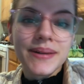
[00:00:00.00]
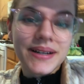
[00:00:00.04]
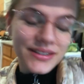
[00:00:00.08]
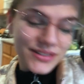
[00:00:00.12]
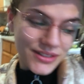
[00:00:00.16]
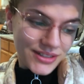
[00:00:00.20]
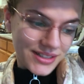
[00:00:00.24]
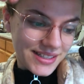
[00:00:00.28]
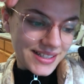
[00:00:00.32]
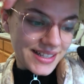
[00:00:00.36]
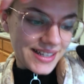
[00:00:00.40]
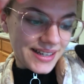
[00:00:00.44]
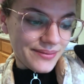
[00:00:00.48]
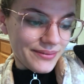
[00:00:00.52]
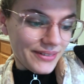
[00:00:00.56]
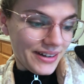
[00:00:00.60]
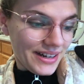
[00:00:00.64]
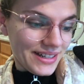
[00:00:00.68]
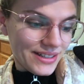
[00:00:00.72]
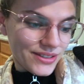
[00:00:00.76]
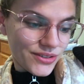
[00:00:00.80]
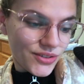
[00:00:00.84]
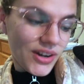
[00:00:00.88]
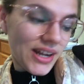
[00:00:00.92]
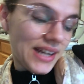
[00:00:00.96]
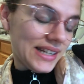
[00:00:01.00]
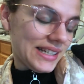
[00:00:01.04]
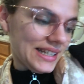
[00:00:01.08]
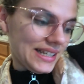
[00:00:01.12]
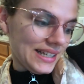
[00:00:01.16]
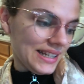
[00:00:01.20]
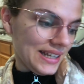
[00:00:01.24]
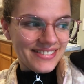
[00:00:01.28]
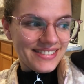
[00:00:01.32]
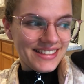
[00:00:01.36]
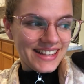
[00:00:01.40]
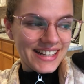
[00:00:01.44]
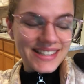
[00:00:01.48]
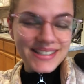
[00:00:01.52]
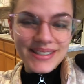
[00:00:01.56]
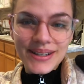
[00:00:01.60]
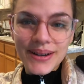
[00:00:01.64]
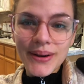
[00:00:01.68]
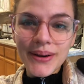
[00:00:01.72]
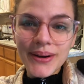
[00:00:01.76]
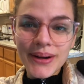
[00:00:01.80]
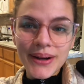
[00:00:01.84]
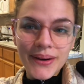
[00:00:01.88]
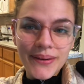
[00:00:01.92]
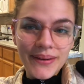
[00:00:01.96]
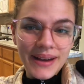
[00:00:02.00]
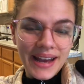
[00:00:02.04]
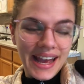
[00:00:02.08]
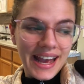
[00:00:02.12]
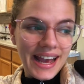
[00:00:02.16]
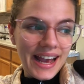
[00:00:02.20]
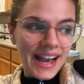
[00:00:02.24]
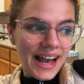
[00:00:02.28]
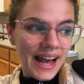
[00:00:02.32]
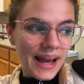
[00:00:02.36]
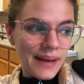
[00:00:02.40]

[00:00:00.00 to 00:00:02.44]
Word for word: much because I get very distracted. Things are going okay.